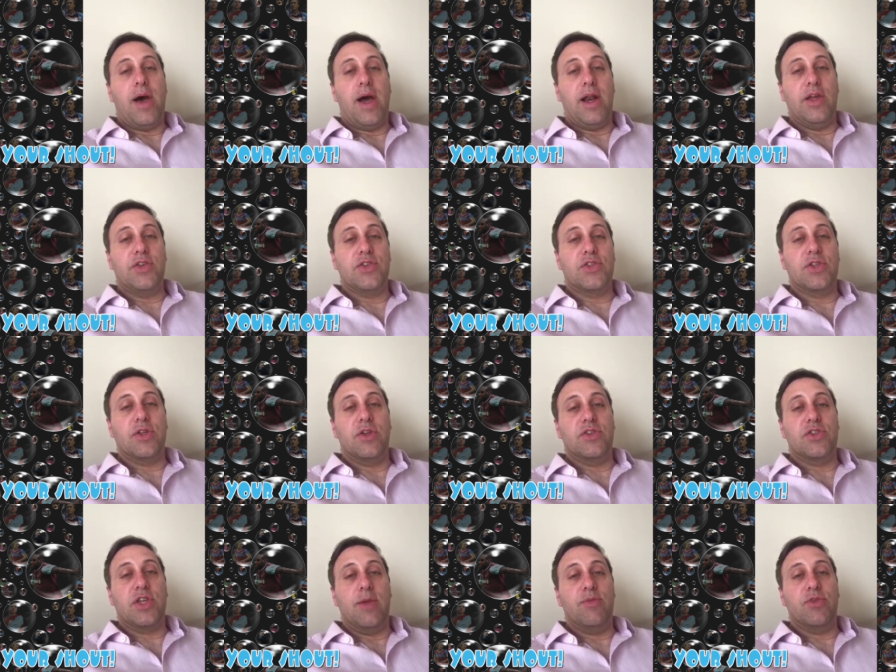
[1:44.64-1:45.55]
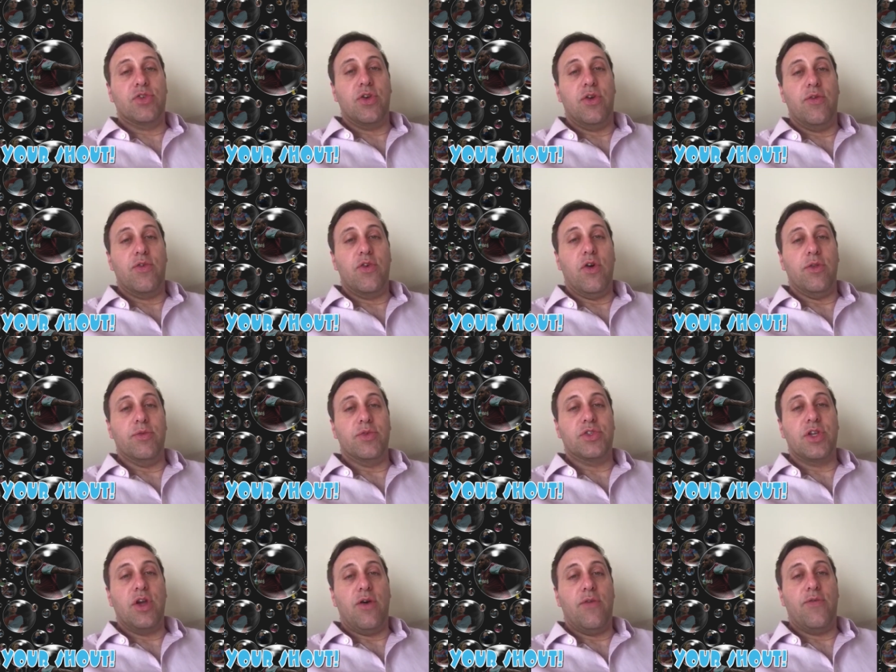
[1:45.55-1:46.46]
Palace seem to have got
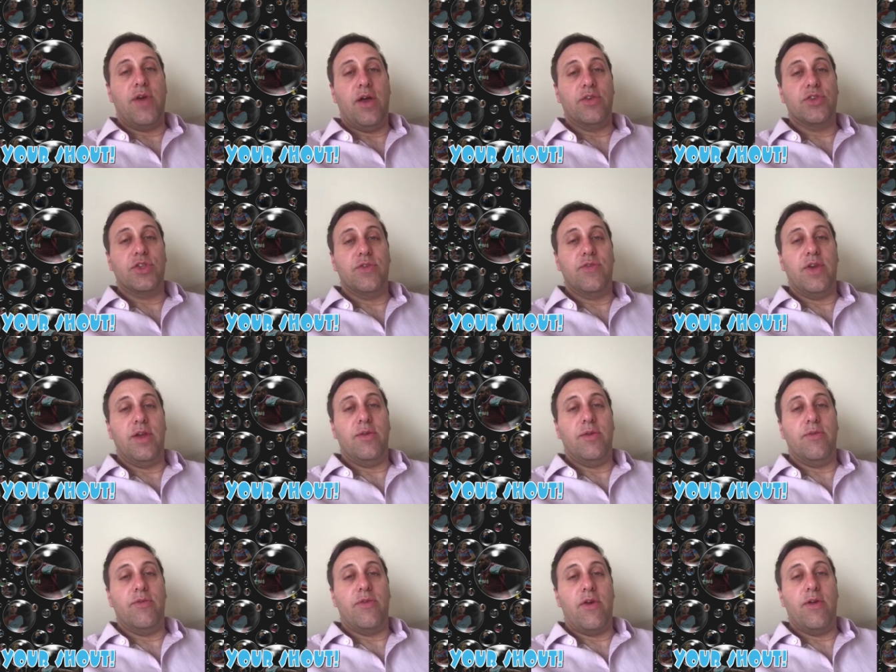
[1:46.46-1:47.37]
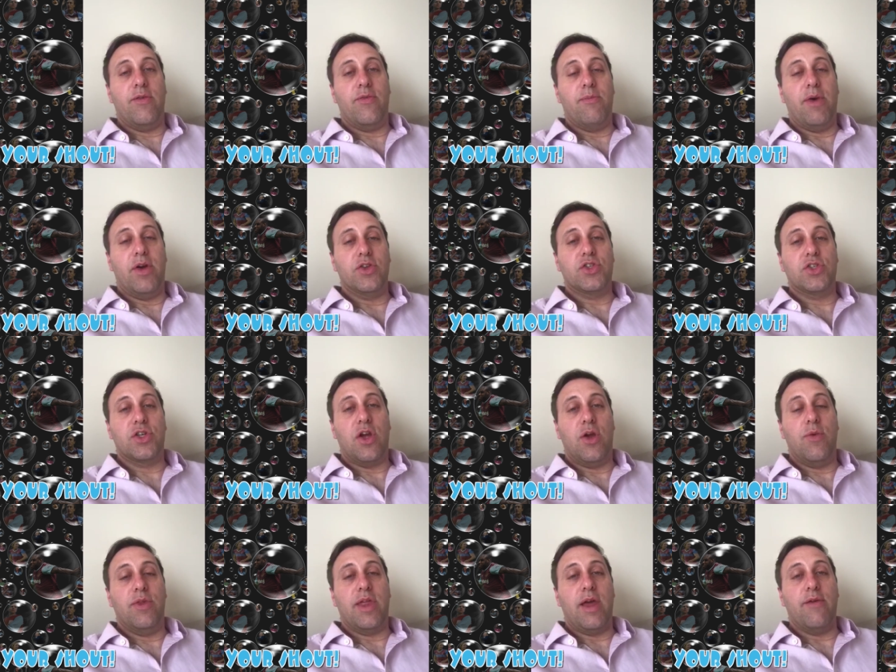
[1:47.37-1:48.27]
themselves out of it very much
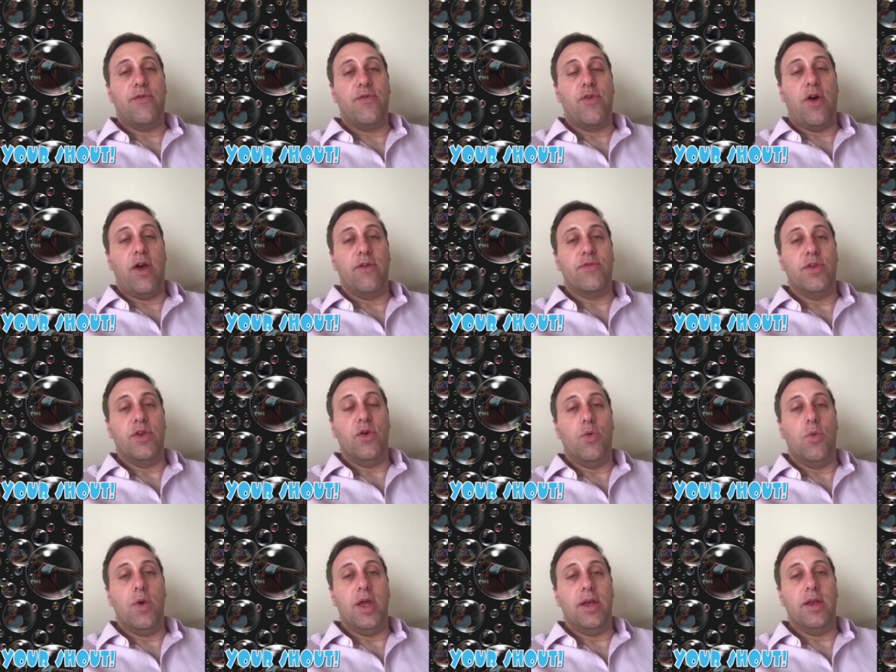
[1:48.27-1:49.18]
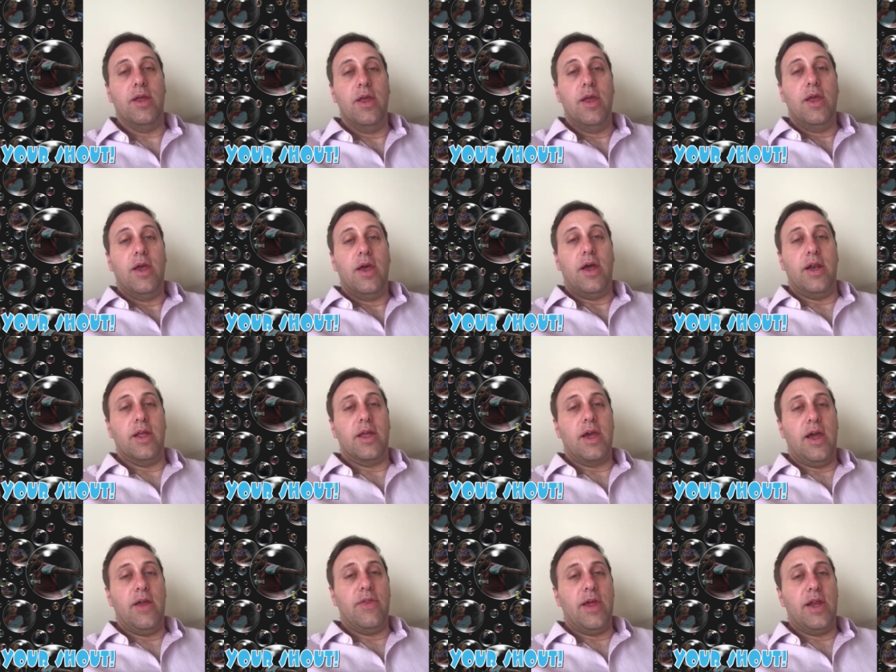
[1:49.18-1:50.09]
so with that 5 0 win.
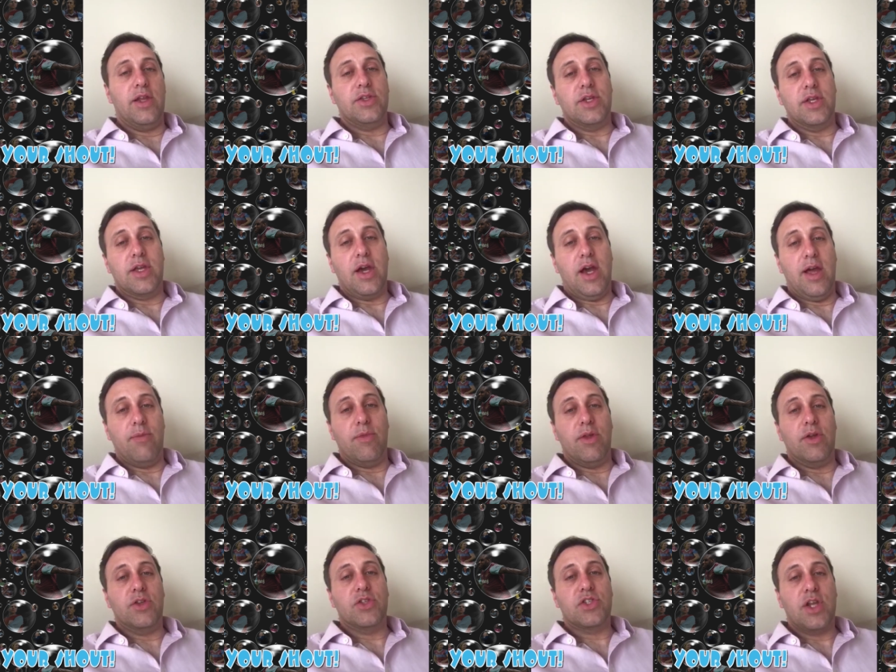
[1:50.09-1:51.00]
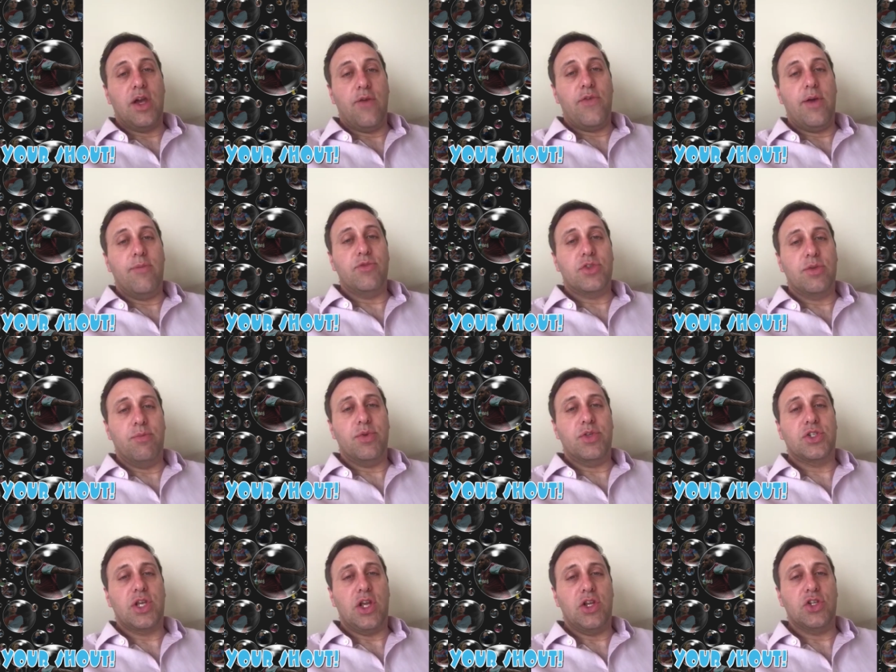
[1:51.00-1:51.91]
And again, that is a game that
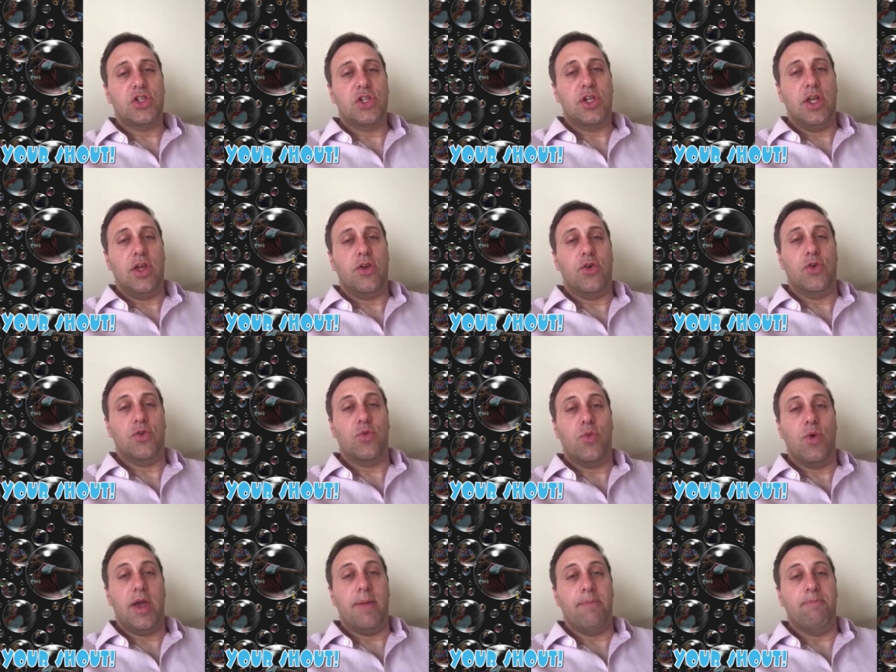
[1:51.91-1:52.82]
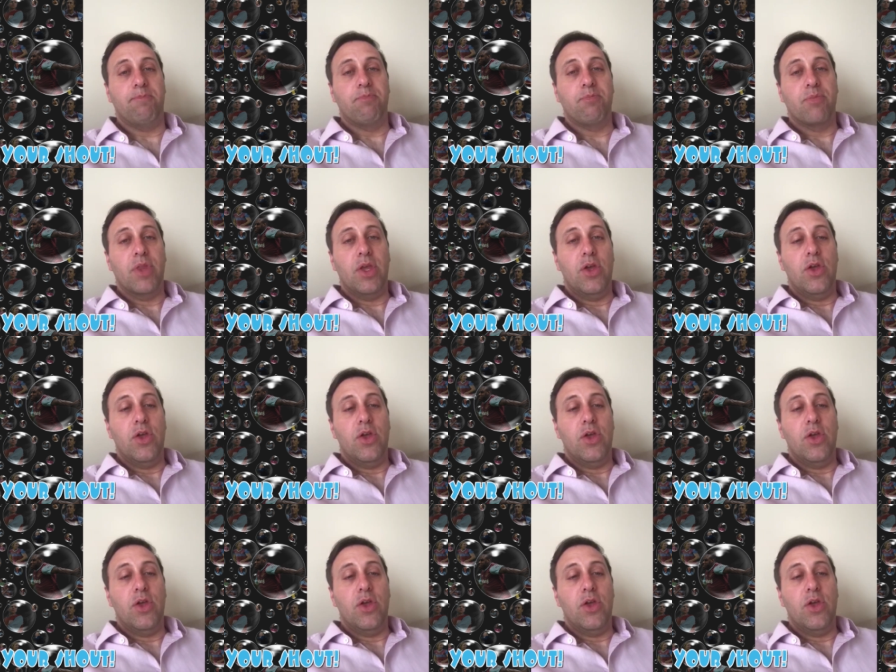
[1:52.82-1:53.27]
Southampton potentially could win.